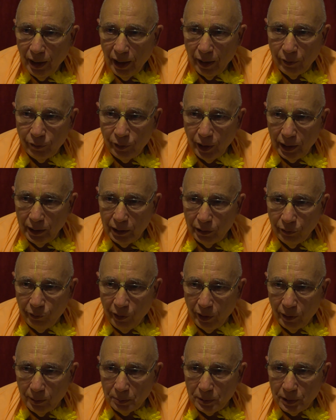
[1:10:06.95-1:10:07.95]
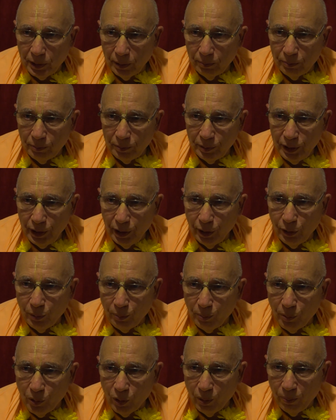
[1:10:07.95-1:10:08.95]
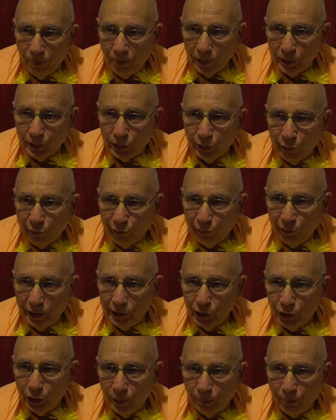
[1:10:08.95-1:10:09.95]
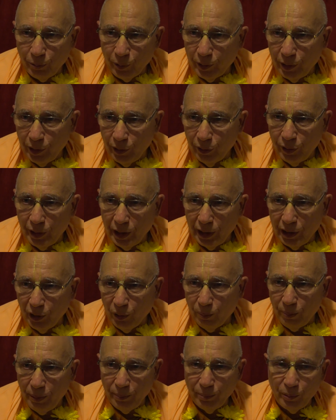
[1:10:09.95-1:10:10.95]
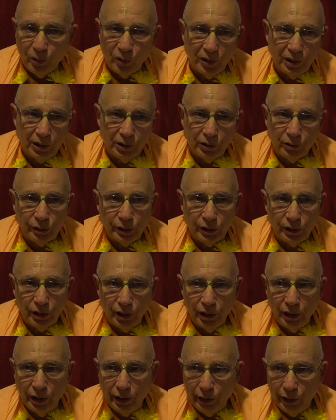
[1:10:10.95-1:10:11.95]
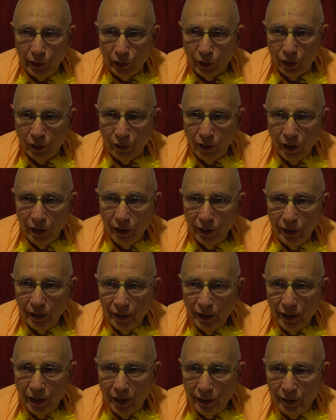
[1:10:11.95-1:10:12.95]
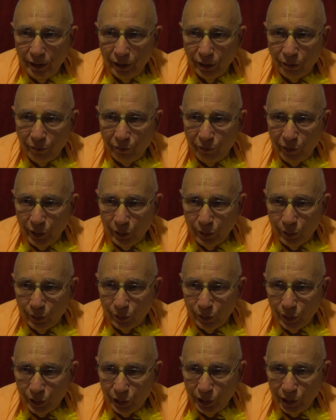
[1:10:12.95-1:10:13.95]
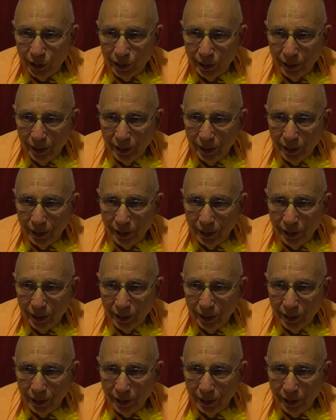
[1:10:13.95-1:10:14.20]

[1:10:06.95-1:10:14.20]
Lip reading: if they develop some, you know, more personal friendship with you, then they'll be more interested in your views.